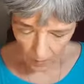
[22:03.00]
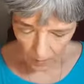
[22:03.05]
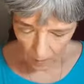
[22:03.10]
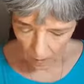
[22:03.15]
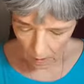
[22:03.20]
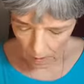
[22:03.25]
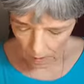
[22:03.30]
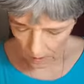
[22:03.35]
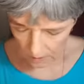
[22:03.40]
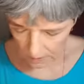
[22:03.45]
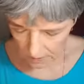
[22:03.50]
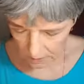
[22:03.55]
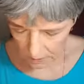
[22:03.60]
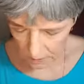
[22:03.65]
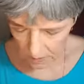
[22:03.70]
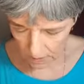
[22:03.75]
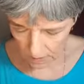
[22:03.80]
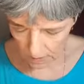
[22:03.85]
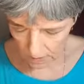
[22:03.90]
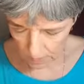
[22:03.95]
Alright, let's do
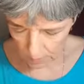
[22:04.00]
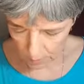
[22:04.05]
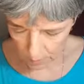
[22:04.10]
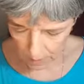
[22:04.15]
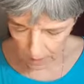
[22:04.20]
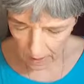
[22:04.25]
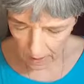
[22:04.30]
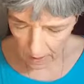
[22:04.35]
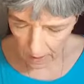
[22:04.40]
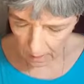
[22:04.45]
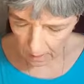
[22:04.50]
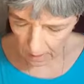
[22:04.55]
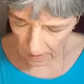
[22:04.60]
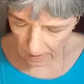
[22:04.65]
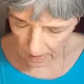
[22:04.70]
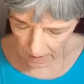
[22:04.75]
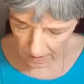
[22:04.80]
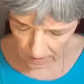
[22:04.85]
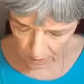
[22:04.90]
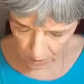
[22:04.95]
the other brow. My
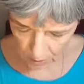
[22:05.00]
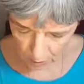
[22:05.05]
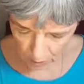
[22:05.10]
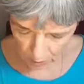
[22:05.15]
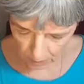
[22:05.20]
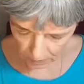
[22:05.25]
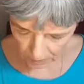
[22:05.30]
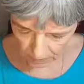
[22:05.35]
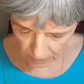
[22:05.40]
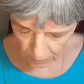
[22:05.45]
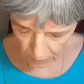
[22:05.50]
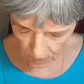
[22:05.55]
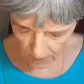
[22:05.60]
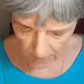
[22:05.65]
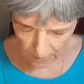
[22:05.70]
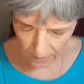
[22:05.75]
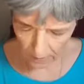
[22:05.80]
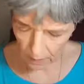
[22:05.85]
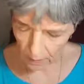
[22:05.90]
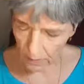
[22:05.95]
lashes should be
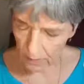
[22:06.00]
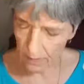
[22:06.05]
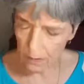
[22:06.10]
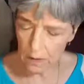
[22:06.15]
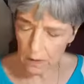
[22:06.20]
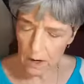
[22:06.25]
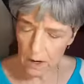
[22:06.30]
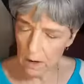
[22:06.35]
dry here